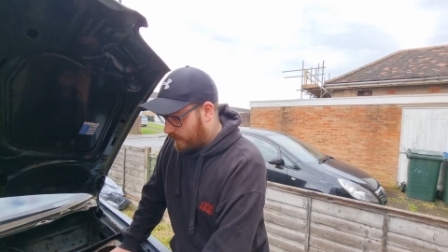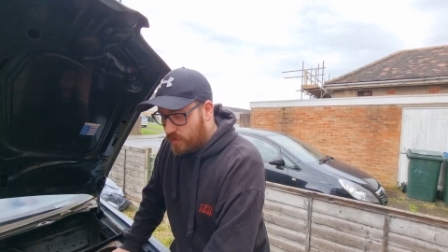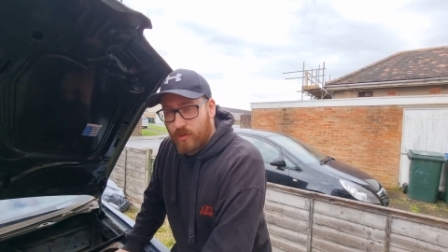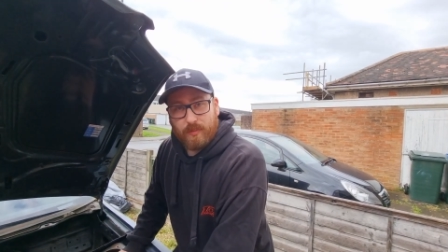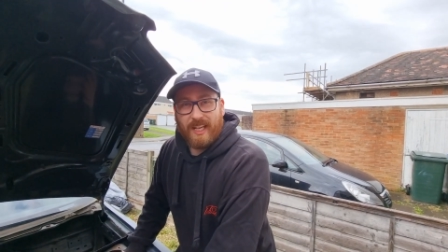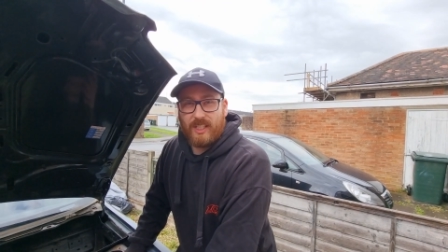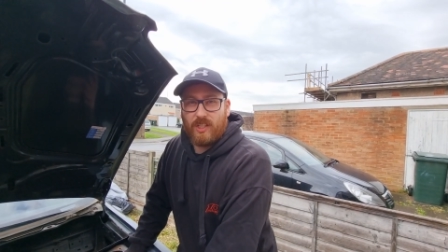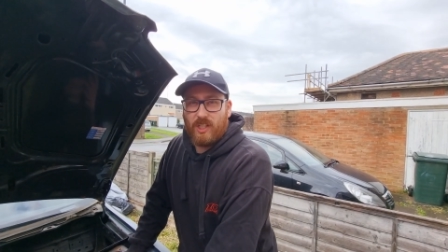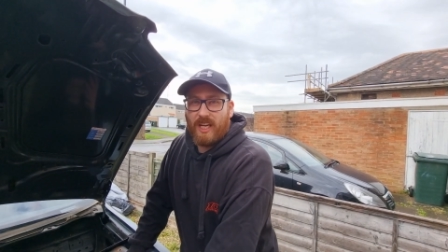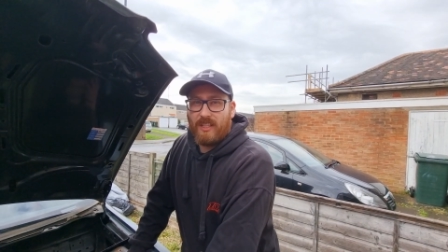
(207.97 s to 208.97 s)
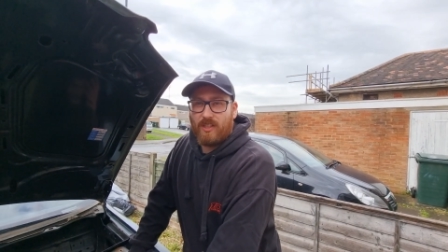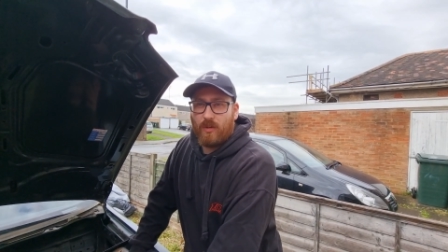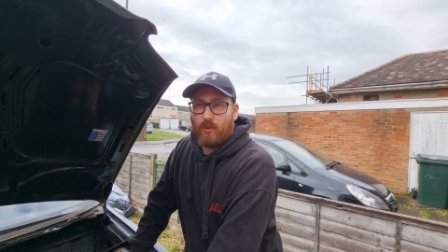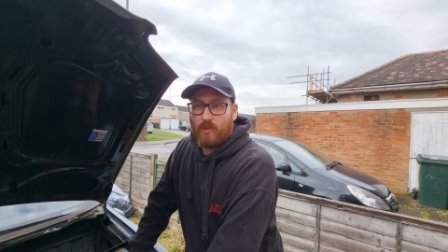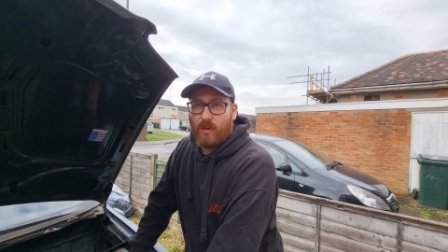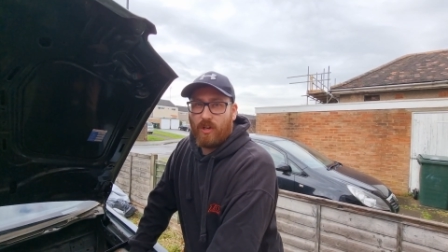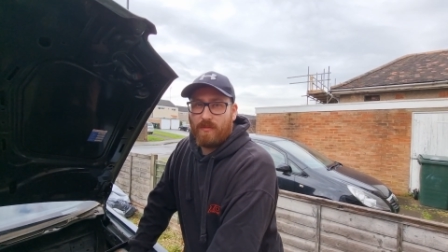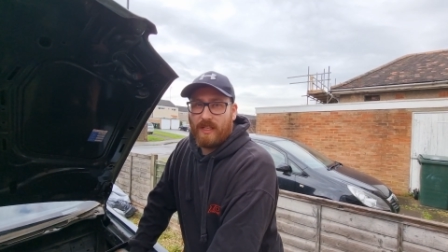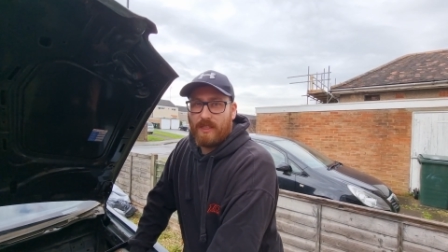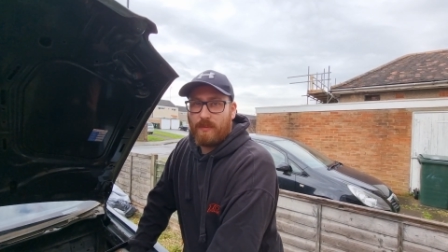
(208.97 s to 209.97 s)
it's subject to change at all
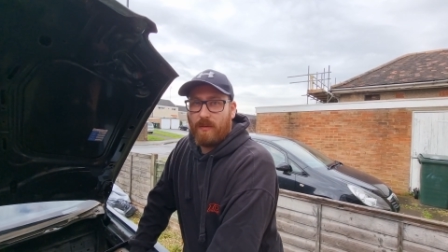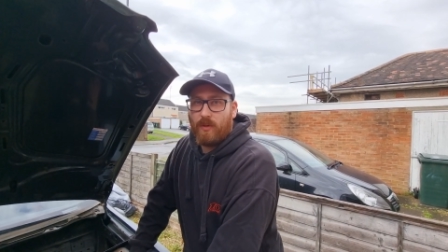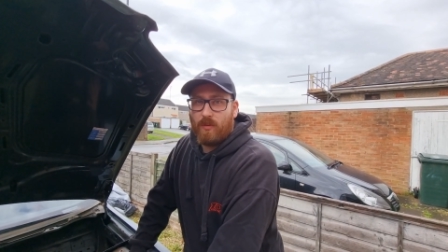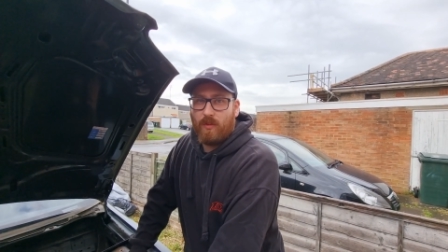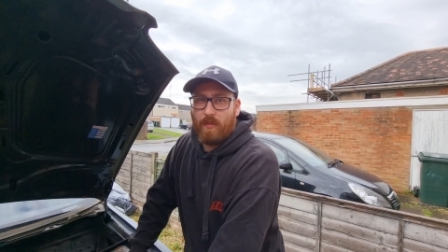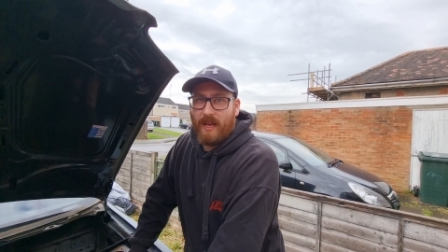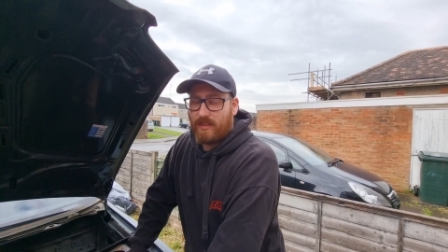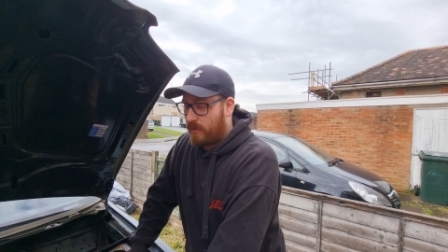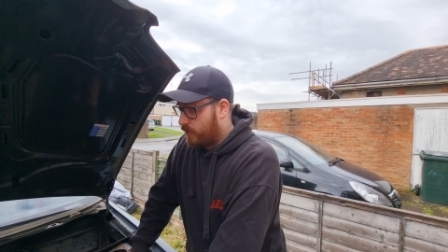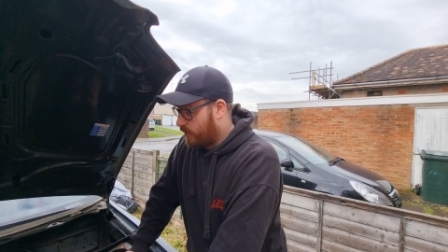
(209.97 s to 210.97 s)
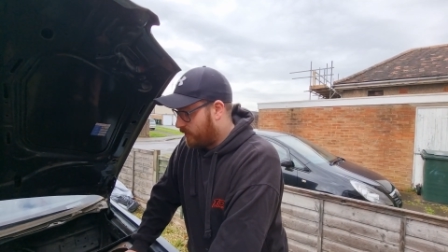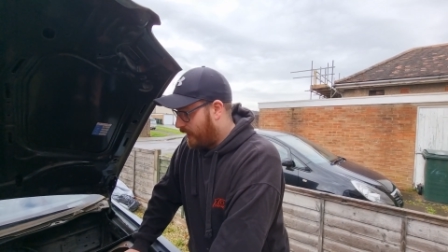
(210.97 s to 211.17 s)
times unless people come up with better solutions.